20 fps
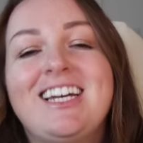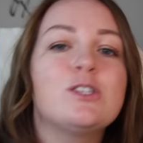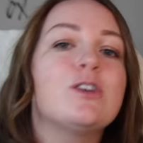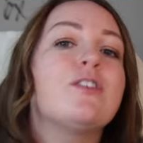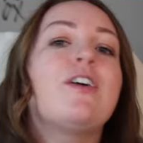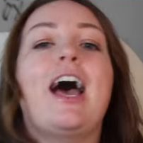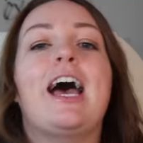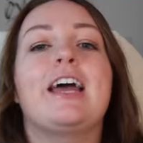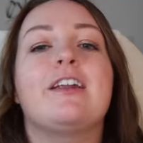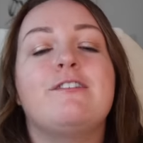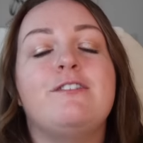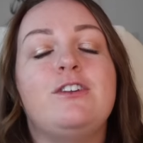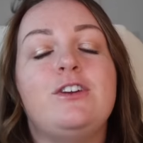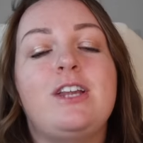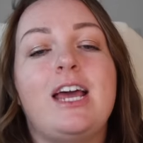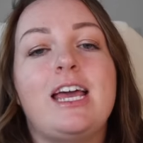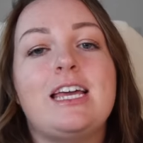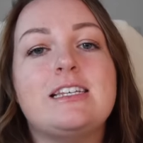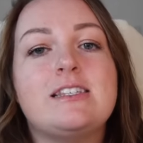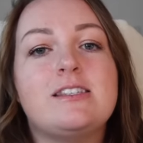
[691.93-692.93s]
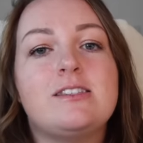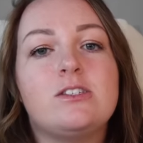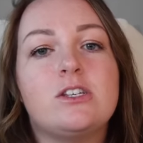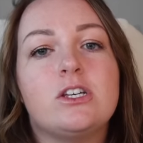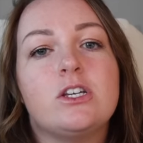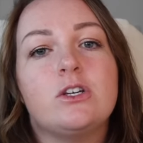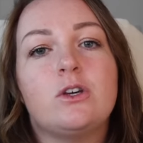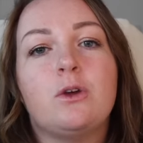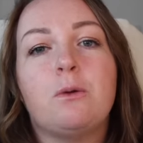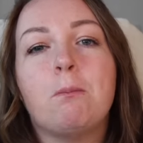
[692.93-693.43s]
So I've had a few days
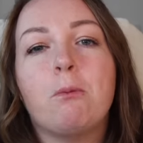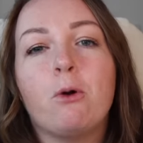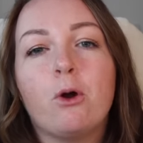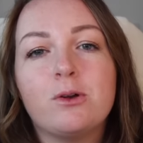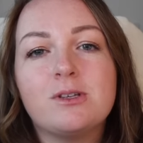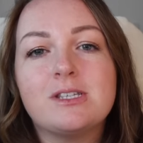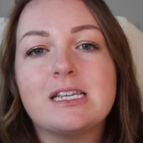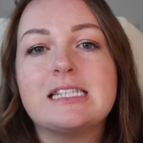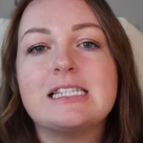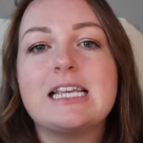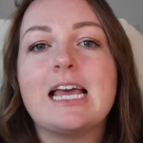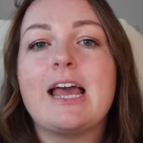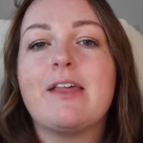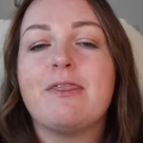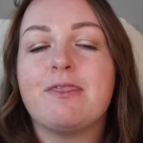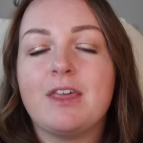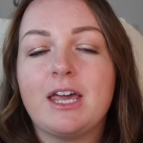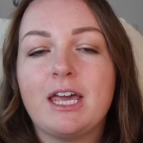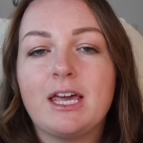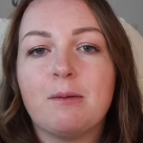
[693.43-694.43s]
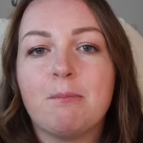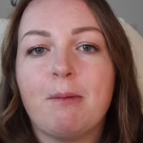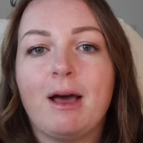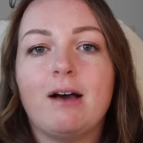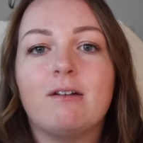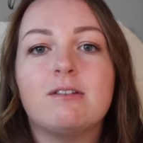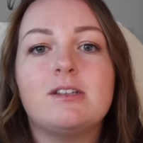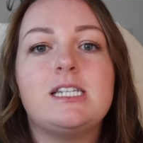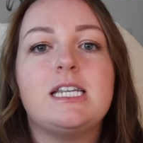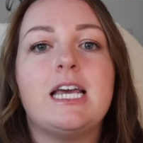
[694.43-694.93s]
to process it, think
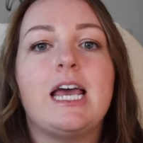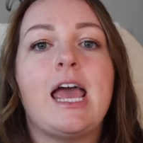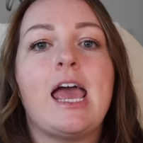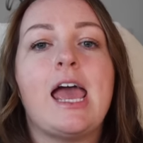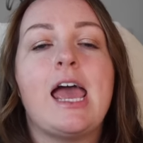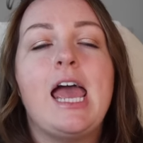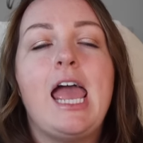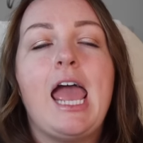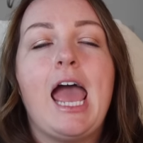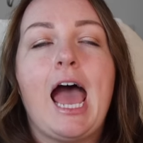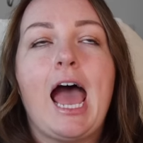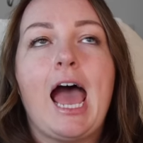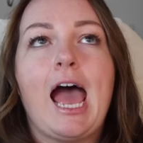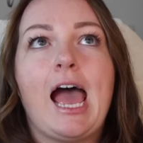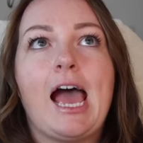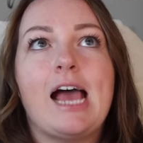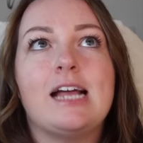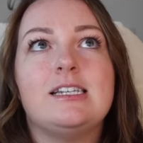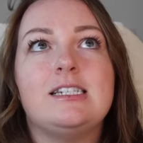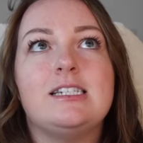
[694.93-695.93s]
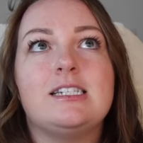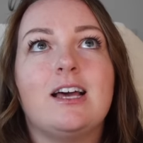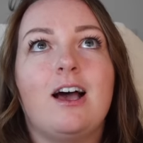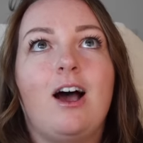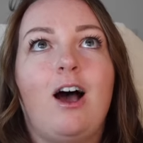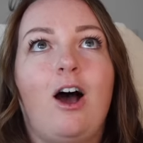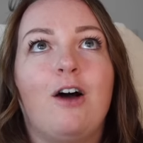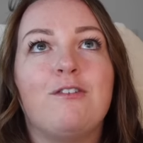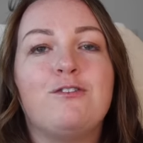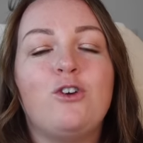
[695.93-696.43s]
about it and
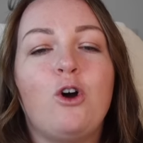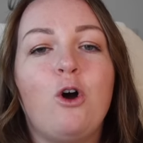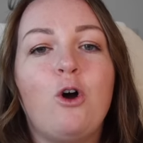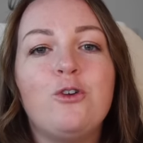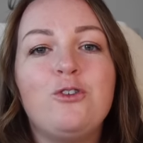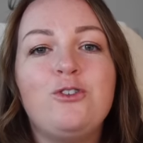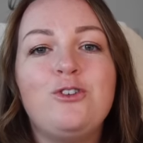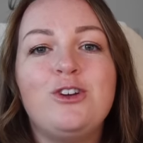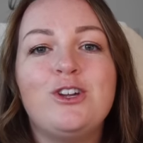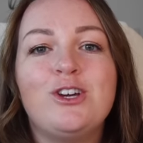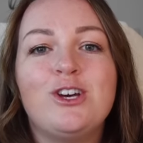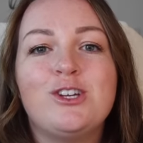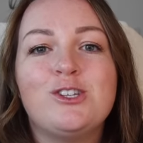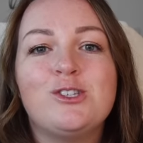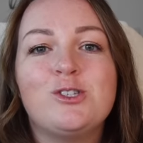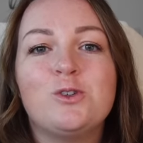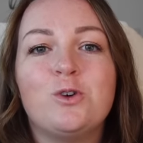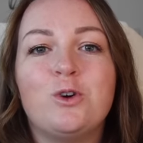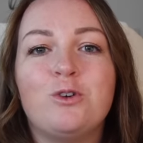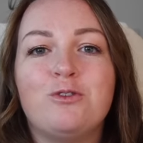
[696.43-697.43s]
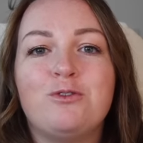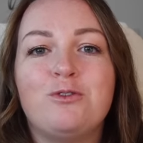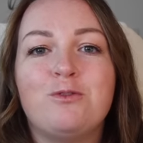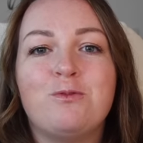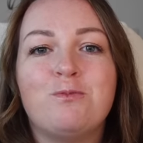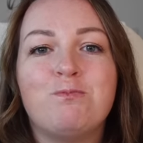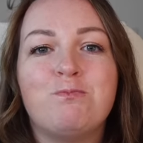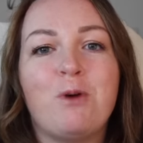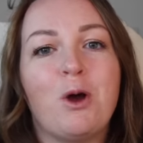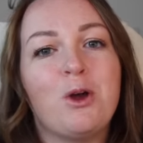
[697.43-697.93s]
I've gone sort of
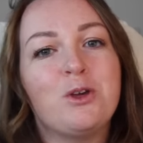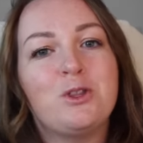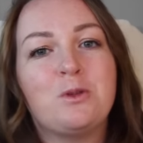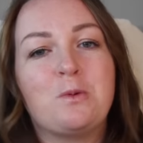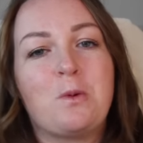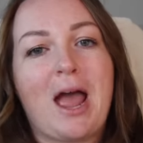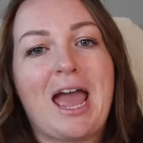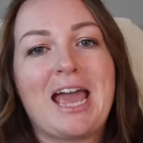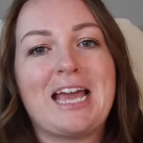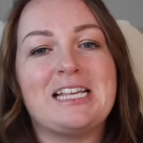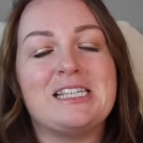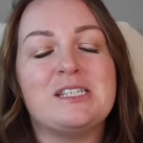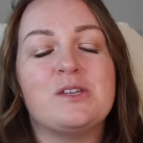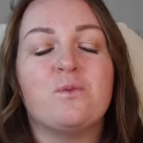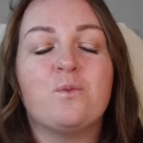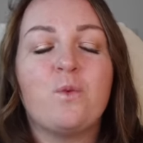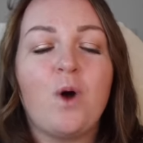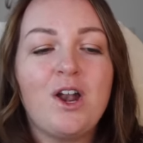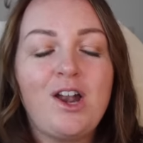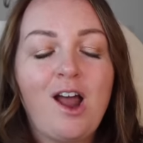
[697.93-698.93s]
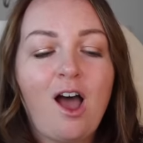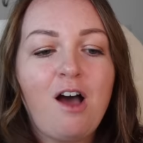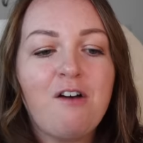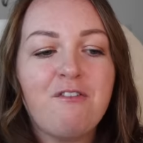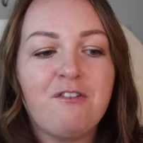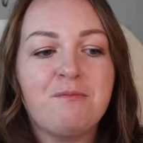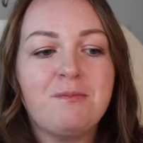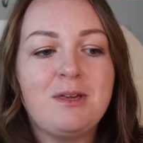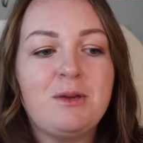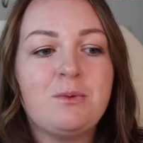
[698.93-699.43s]
both ways. One
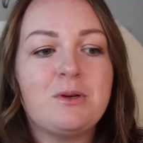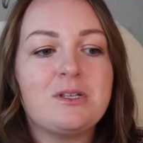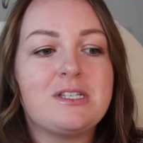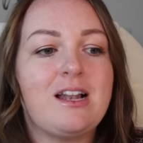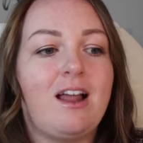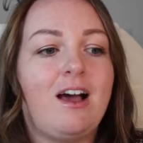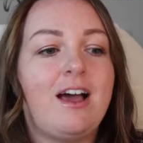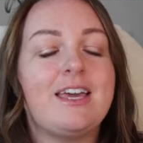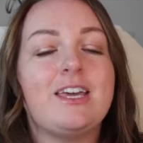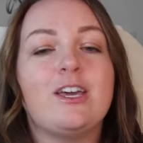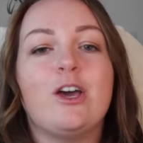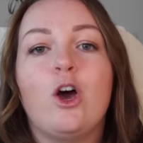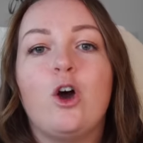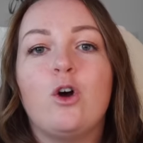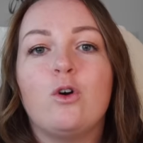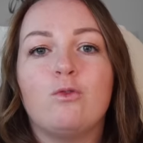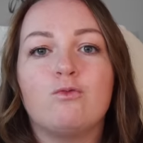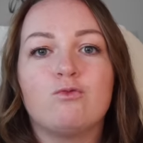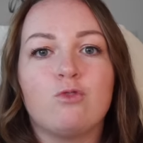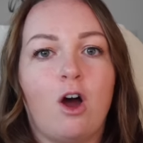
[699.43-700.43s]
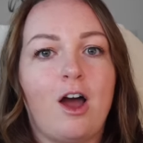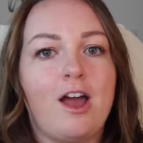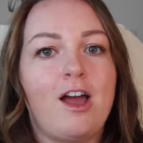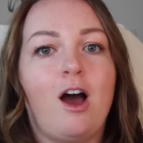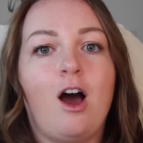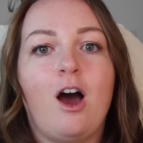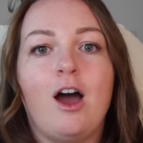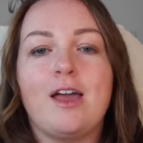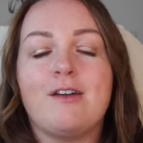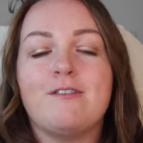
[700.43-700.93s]
half of me was like, right,
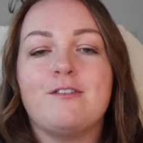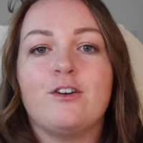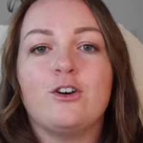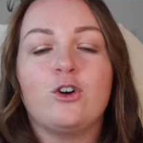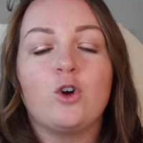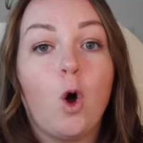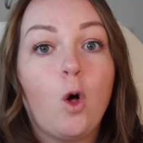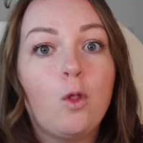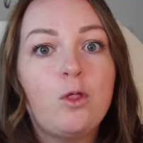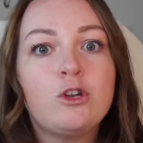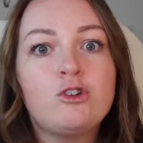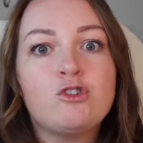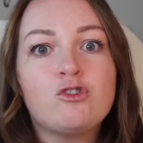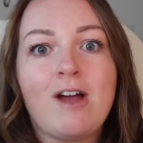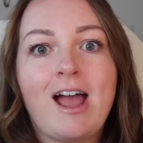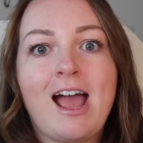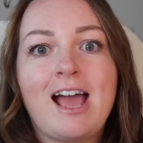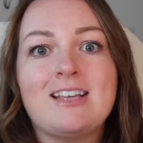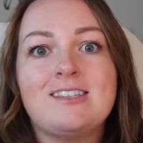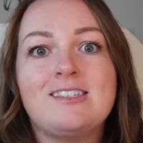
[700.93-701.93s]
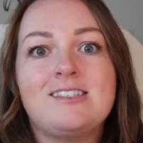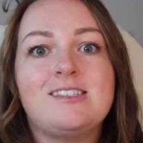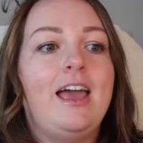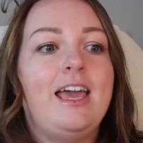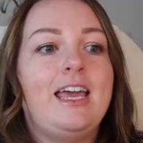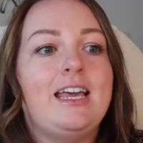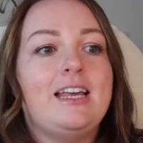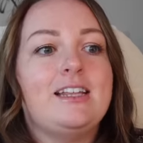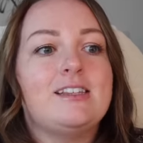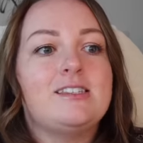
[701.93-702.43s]
I've got the dress,
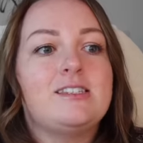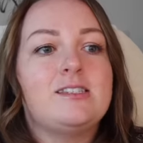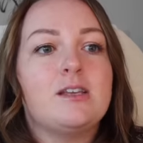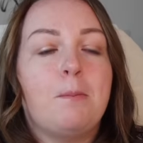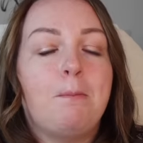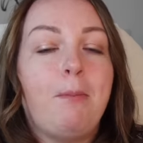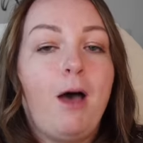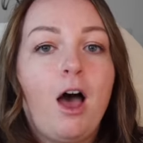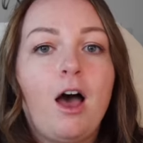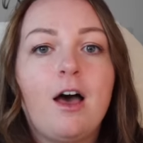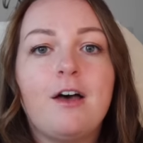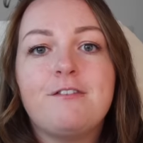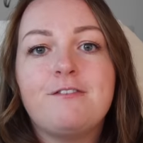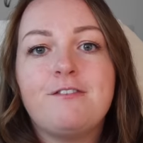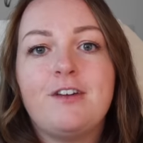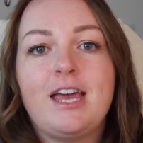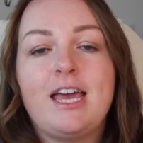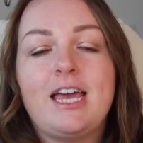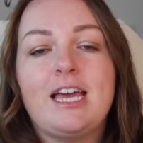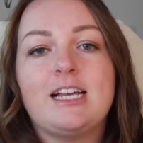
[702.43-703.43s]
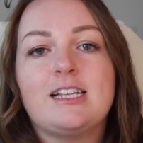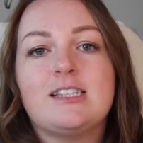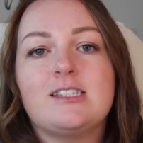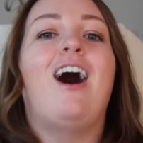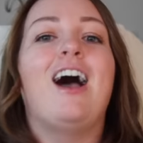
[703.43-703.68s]
it's perfect.